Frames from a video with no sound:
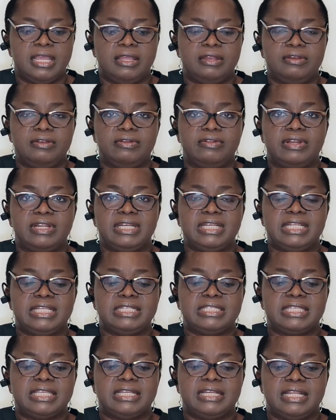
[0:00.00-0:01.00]
During this
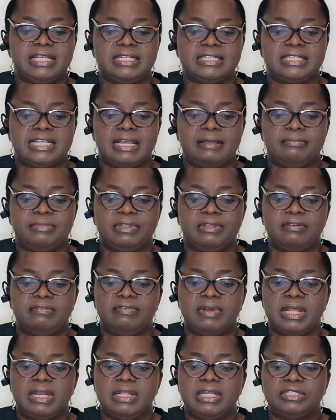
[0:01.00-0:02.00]
skill exam, the
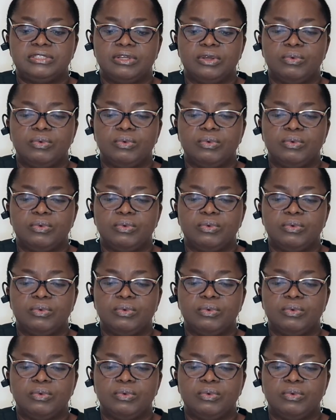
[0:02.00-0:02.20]
evaluator